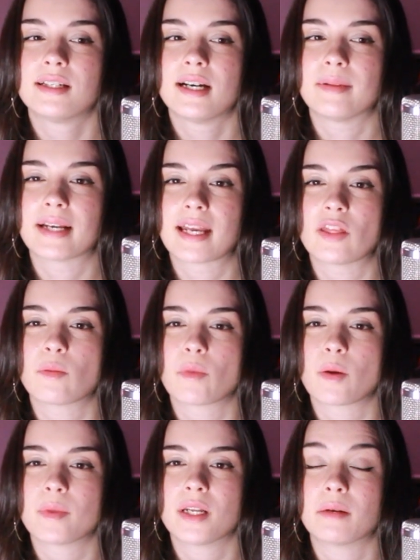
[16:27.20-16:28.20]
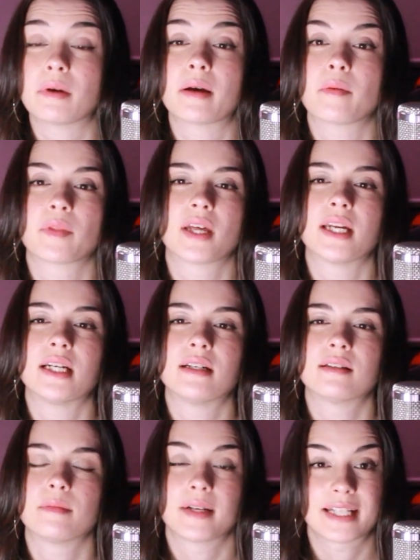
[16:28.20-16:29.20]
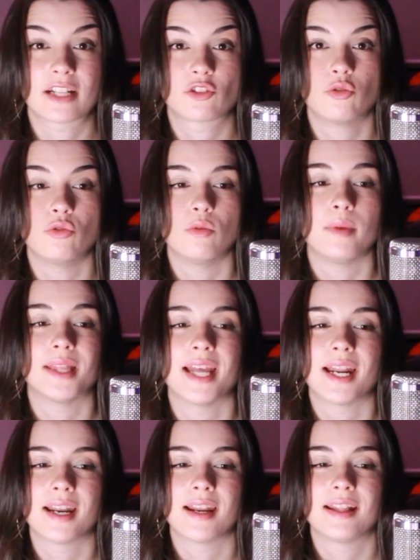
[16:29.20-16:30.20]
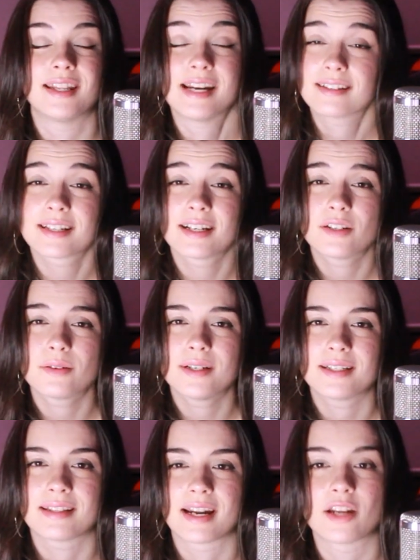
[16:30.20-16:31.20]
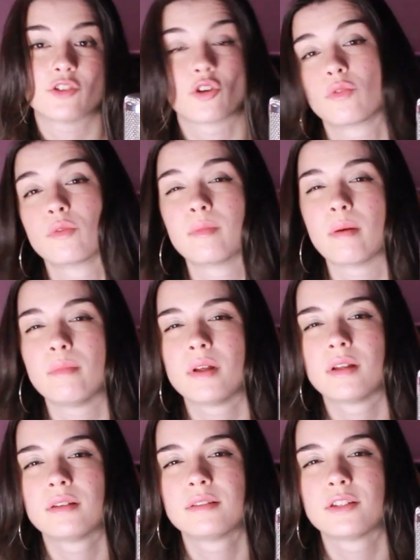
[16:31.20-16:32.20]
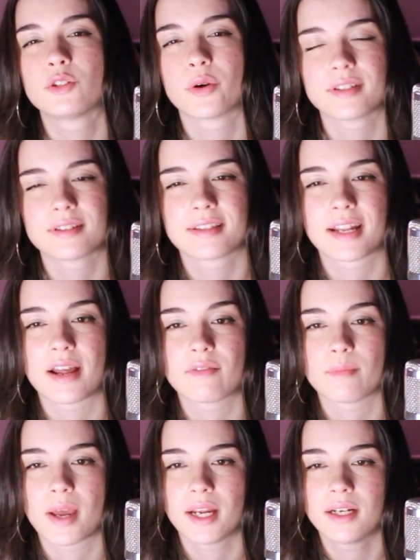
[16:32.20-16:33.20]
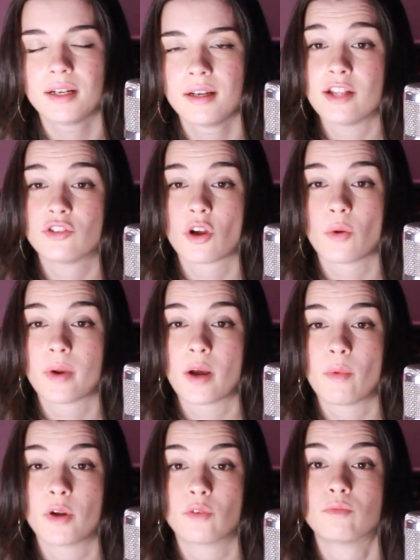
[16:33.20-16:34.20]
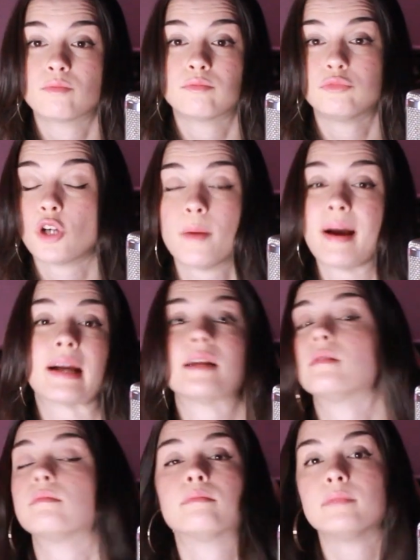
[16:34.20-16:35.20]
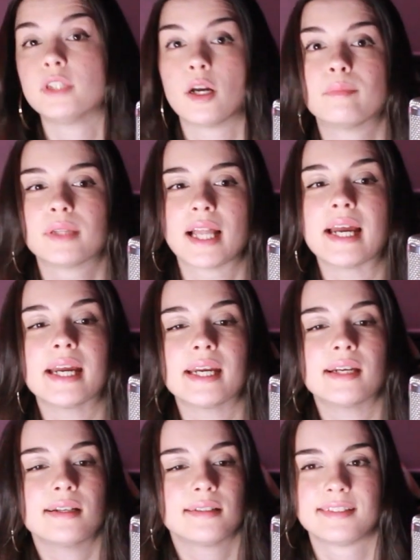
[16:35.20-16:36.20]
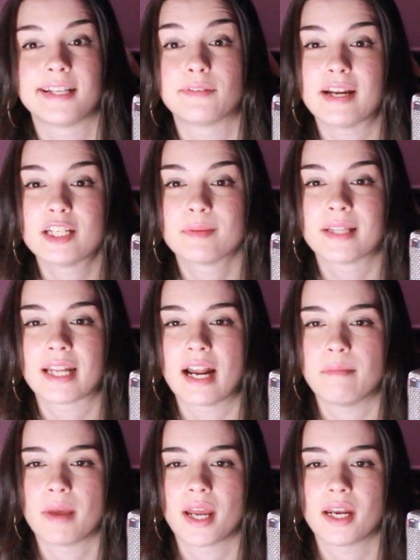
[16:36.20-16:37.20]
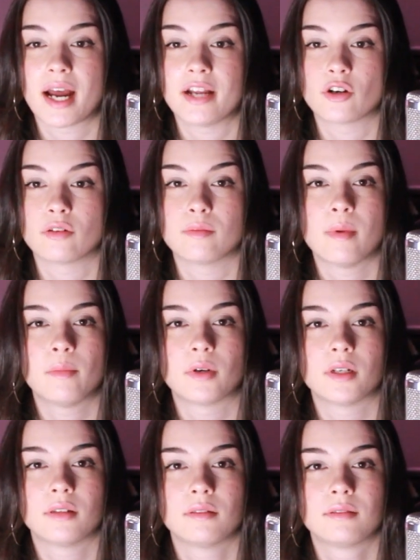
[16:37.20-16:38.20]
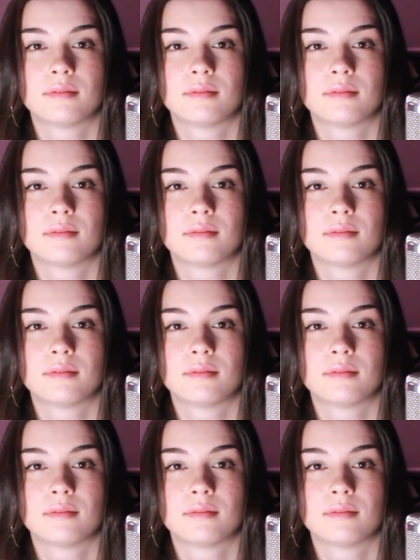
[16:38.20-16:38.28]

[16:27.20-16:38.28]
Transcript: I'm like in the moment and I'm coming up with ideas. I'm like, that's cool. But then the downside to it is that I don't remember the choices that I've made. And so when I want to go back and, you know, play the arrangement that I made, I don't remember it.